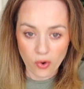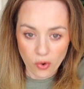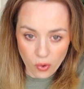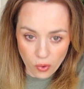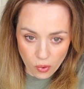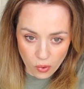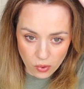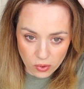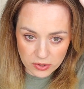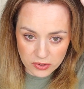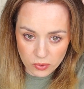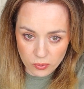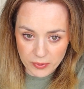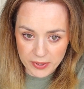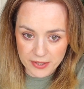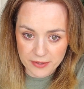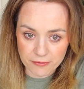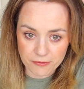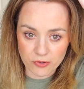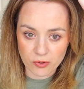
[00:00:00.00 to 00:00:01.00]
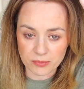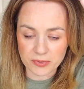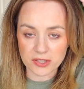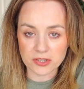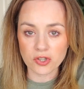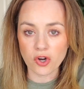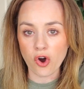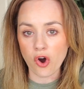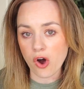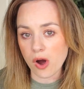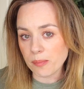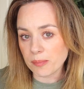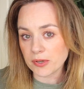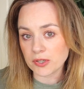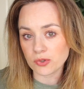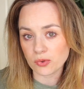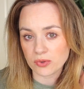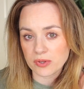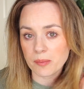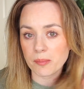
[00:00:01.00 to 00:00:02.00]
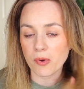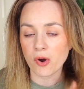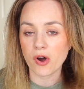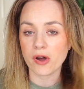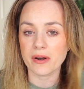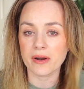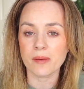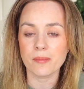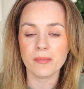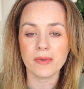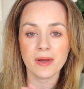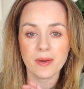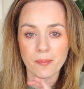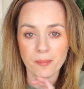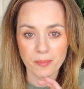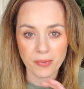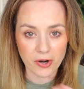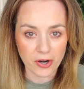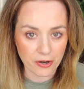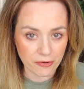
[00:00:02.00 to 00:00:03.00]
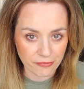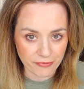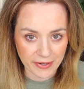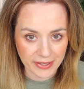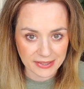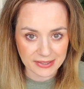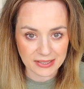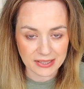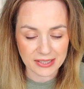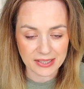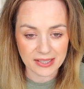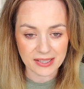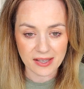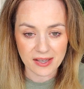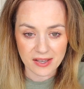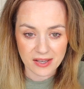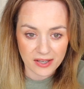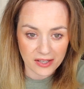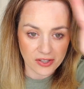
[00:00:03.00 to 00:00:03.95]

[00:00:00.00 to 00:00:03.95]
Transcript: all the way from the top to the bottom perfectly.